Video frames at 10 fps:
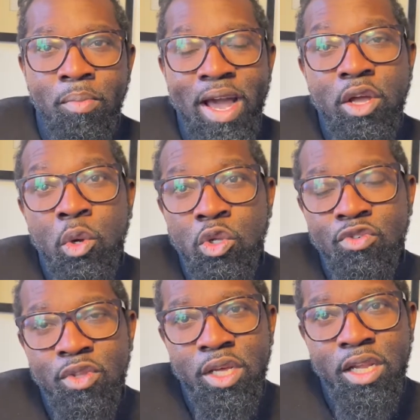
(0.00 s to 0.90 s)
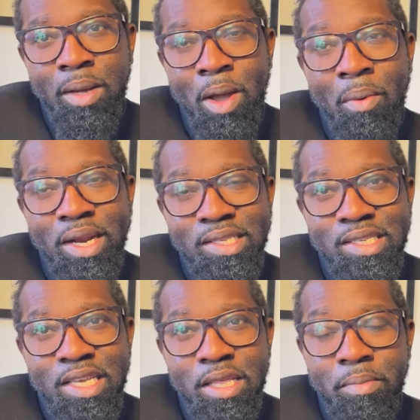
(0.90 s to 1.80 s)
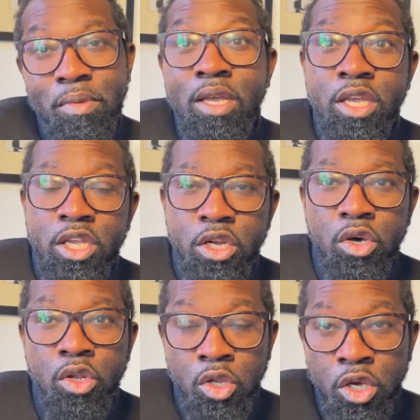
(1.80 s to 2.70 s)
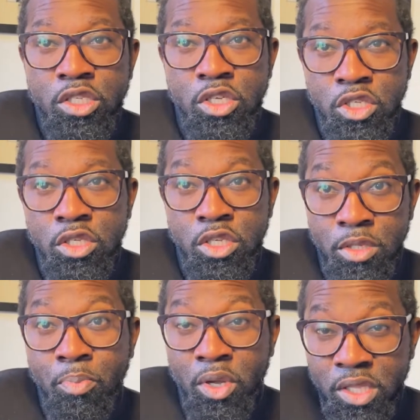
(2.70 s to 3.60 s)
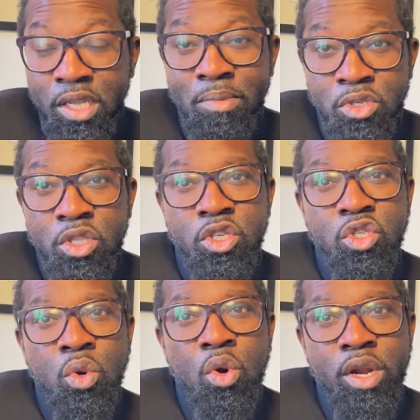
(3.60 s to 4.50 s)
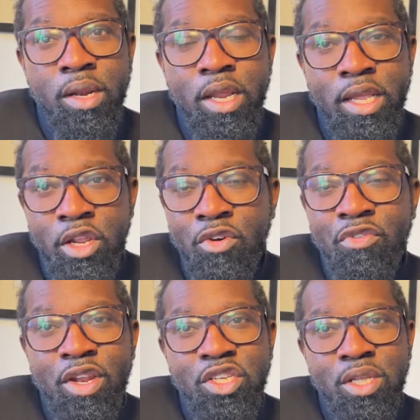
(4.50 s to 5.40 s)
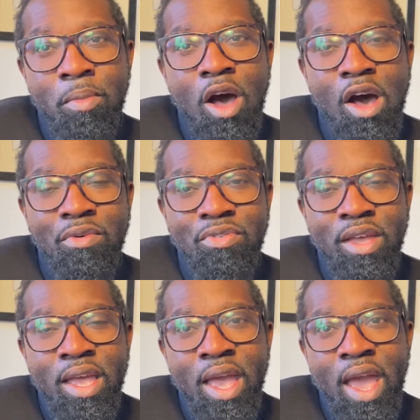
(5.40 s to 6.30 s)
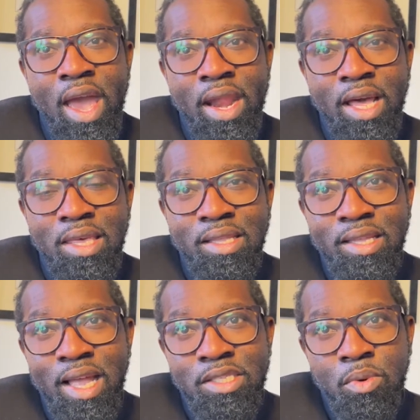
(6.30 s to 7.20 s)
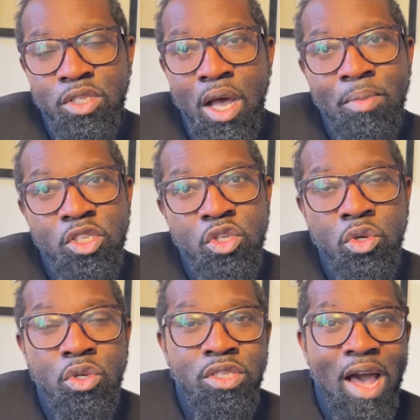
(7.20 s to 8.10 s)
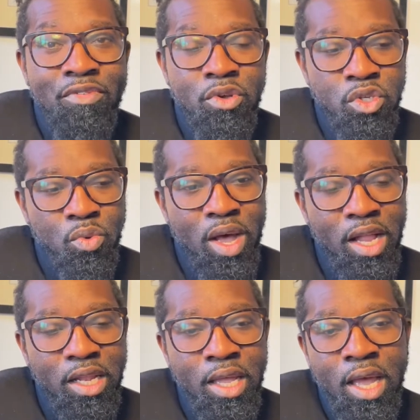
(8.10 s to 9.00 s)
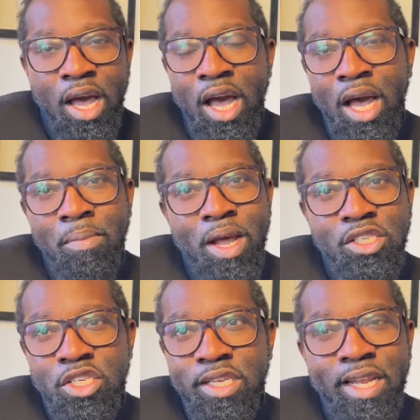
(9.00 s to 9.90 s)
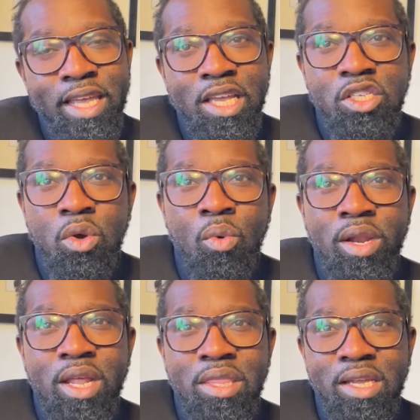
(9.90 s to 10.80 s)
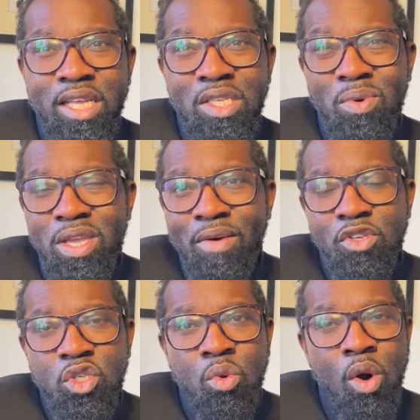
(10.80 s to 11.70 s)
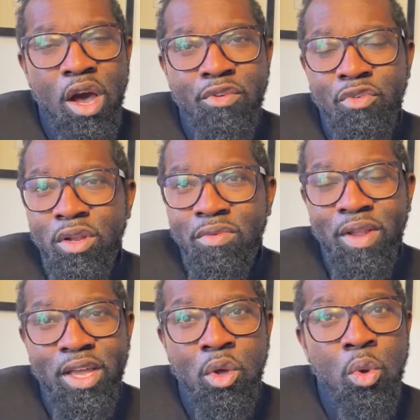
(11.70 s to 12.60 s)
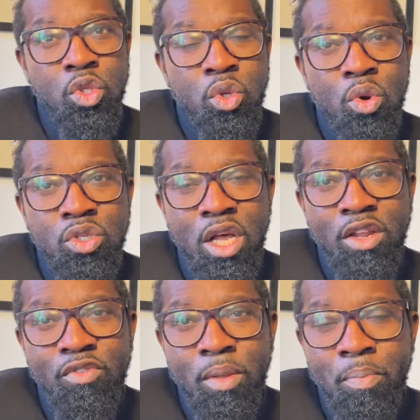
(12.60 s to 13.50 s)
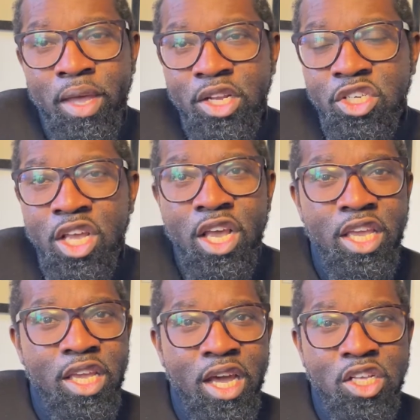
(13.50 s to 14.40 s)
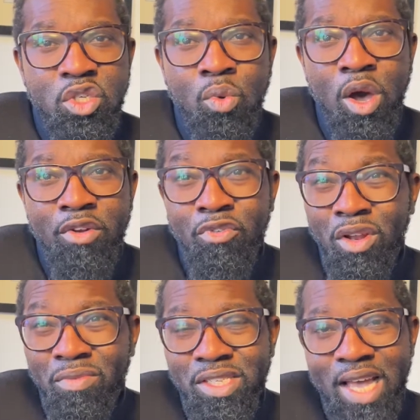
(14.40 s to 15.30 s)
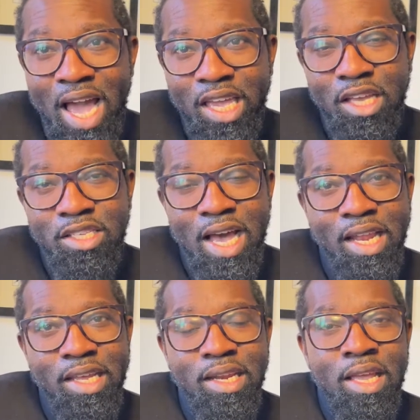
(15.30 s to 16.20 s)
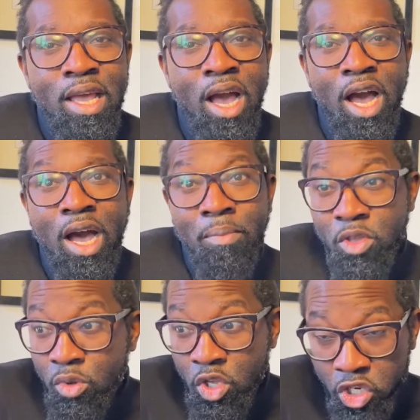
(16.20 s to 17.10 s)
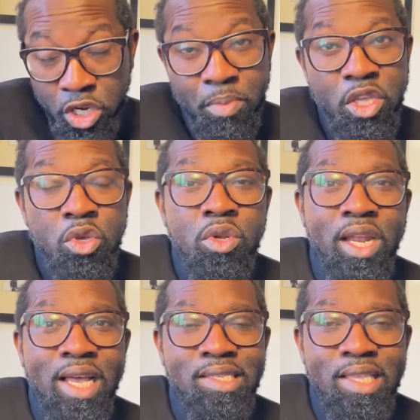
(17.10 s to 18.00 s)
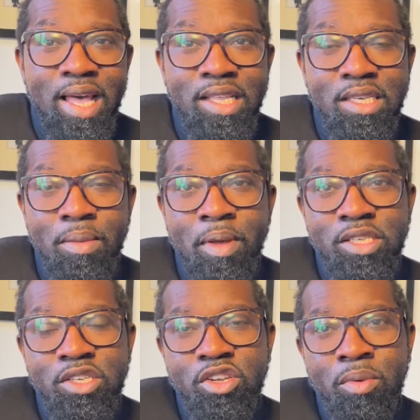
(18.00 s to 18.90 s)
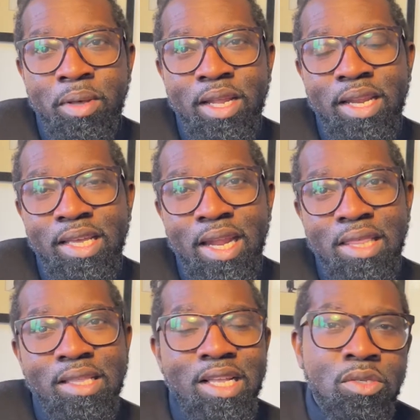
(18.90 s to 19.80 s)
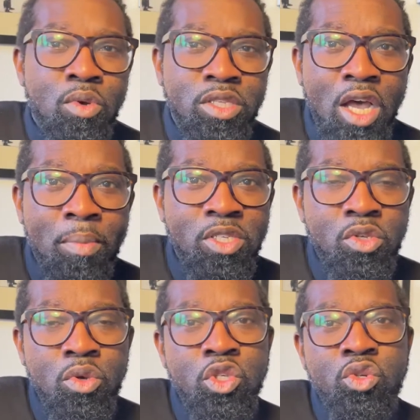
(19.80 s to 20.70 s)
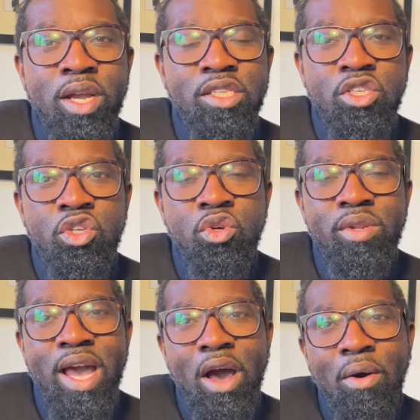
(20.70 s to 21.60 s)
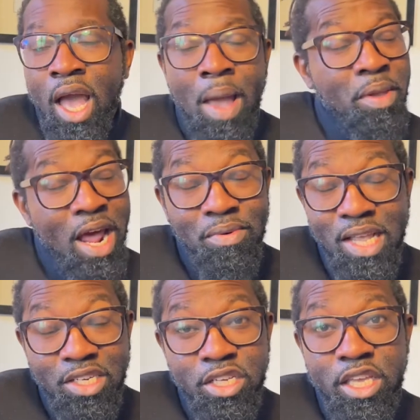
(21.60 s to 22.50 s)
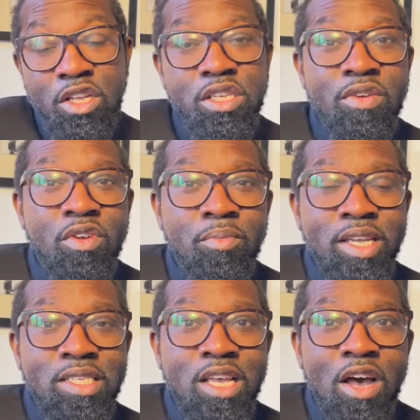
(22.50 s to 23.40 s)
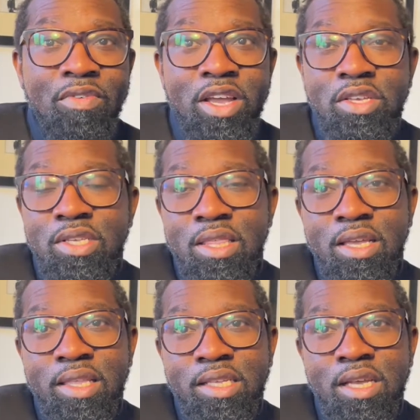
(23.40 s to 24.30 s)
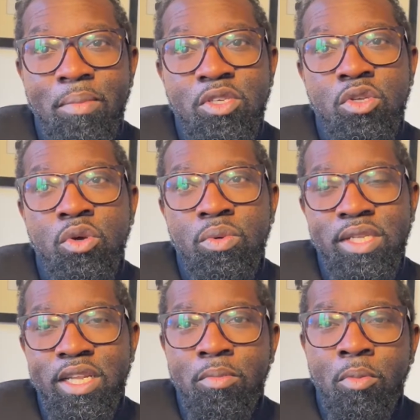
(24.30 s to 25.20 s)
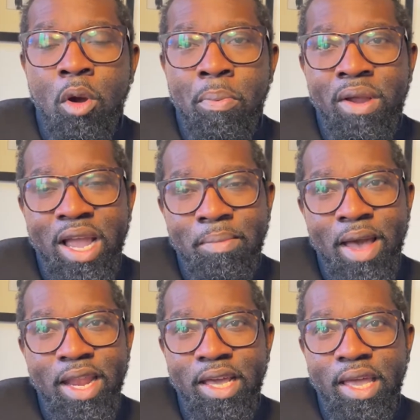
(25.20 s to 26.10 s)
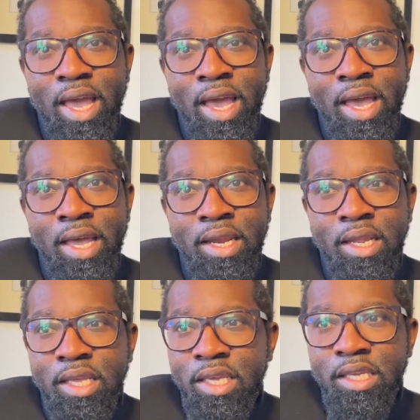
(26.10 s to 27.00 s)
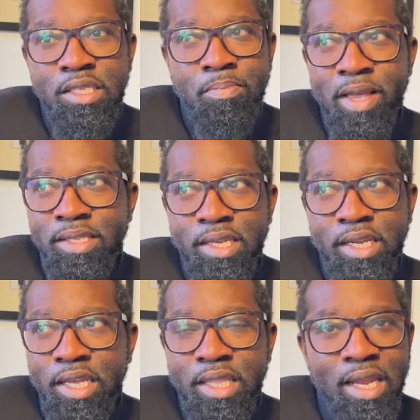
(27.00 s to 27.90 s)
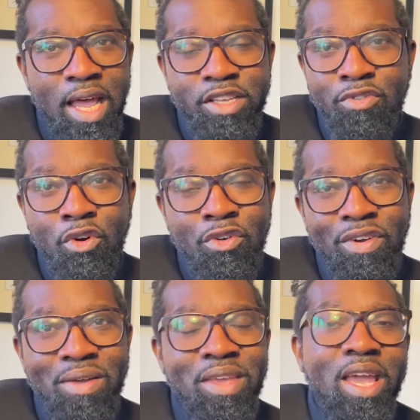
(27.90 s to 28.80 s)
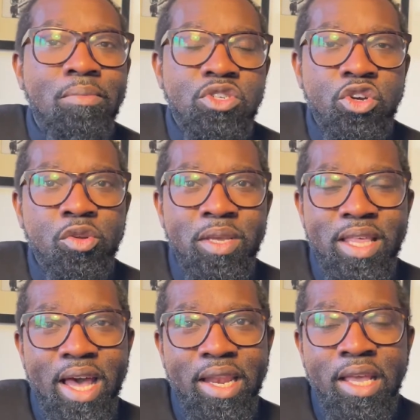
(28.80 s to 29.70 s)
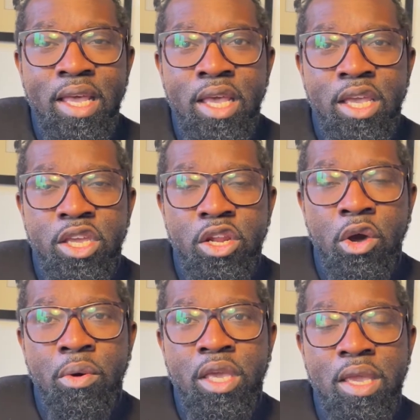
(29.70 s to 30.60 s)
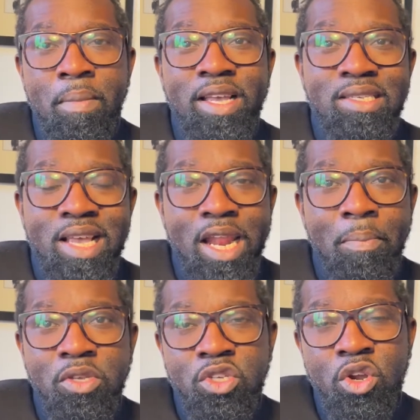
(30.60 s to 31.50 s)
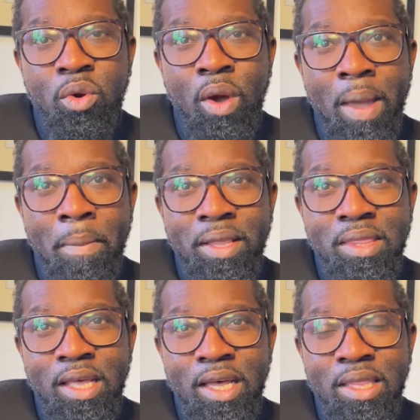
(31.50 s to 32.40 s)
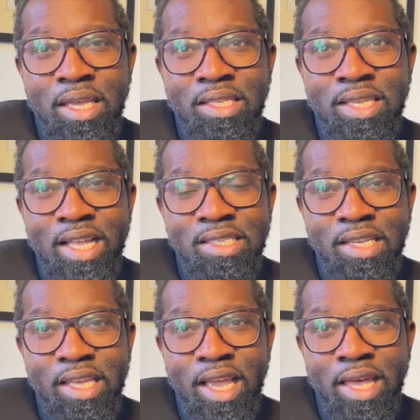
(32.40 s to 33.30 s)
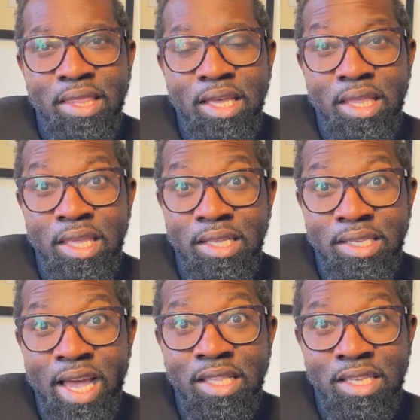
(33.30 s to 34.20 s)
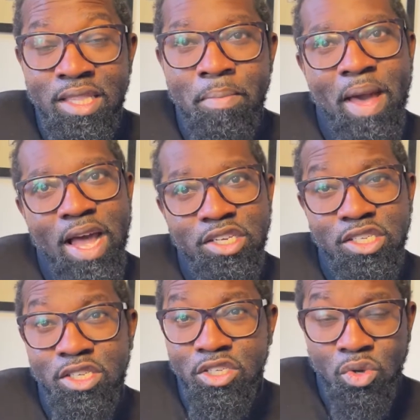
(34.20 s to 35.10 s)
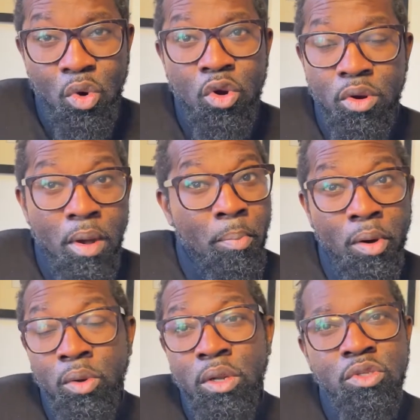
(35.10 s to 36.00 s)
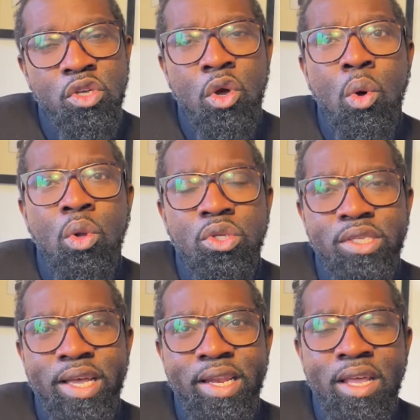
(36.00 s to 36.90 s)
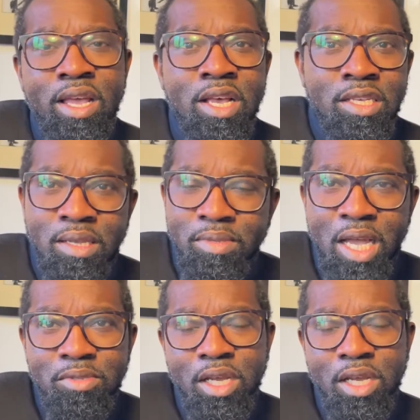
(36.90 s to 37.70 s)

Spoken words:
goals for the club. I want to see them, look to put teams to the sword and finish them off. And I think that that's what Thomas Tuchel's after as well. Not just clinging to 1-0 leads when you have a squad full of goal scorers all over the pitch. You got a squad full of attacking talent. You should be utilizing that to the best of your ability. And I think that is what Thomas Tuchel's trying to do now. I mean, I was actually guilty of it myself. I used to think that Thomas Tuchel was a little bit more pragmatic. And he's basically, in the last 4 or 5 games, showed me that, he may set up a certain way, but the intensity and the intent in the match is to score boatloads of goals. And sometimes it